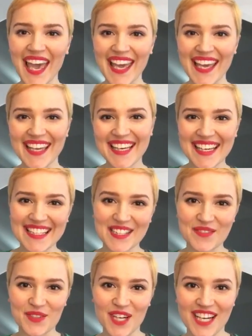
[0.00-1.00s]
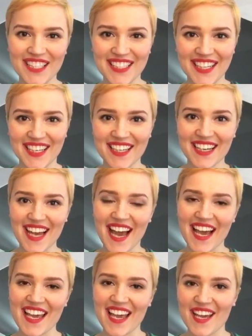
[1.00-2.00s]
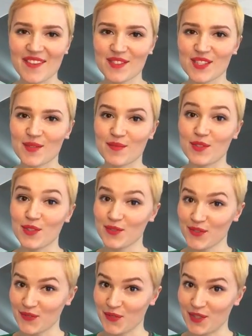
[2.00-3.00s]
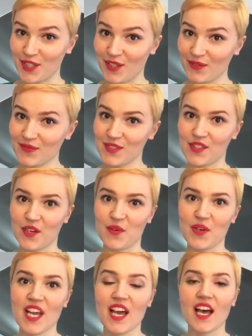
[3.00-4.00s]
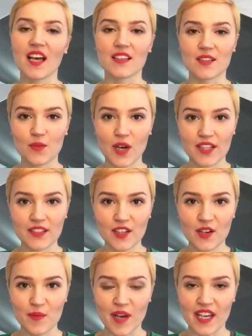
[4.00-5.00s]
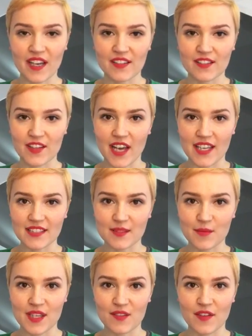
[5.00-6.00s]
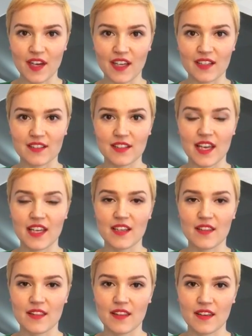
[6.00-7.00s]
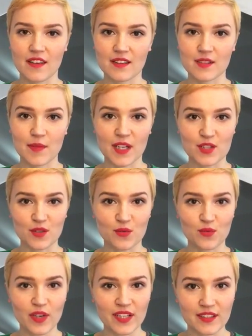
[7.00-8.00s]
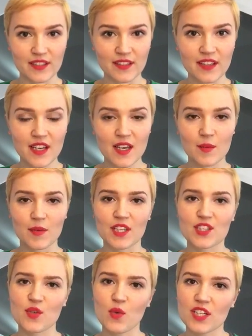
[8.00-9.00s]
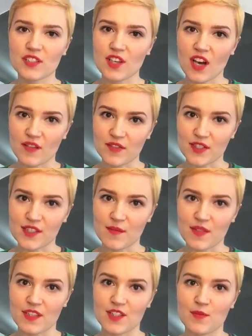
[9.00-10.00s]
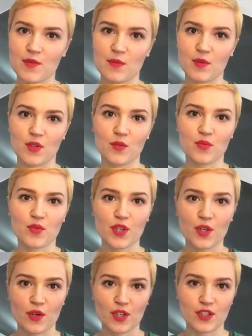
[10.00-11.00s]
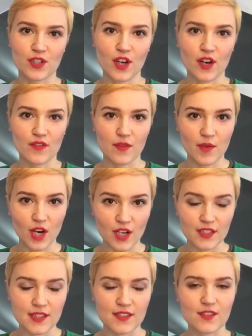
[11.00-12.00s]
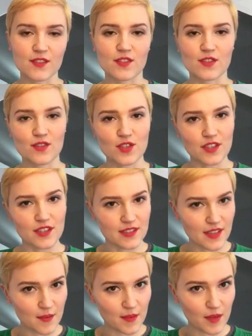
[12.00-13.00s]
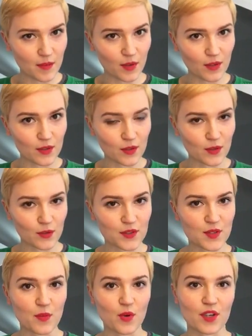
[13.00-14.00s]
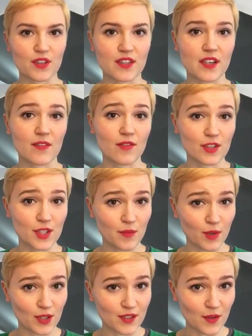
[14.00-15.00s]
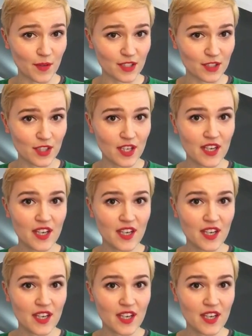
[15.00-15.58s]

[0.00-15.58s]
Hey, it's Veronica. I have some news for you. So, a little while ago, my editor asked me if I had anything special written because she wanted to offer something to people who pre-ordered Carve the Mark, since those are usually the same people who supported the Divergent books so much.